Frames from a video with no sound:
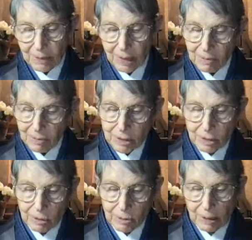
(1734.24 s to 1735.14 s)
Even
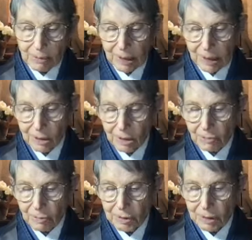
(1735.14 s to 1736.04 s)
so, I would like to
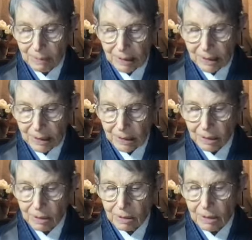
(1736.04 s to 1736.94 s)
offer some
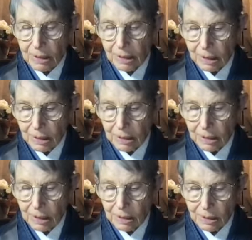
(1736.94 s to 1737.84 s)
ideas that hint
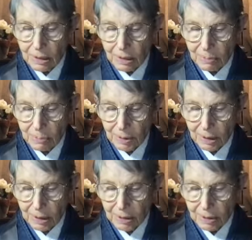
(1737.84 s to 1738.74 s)
at this
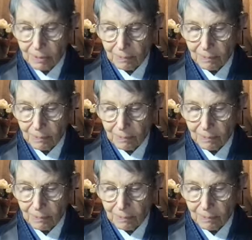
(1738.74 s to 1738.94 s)
experience.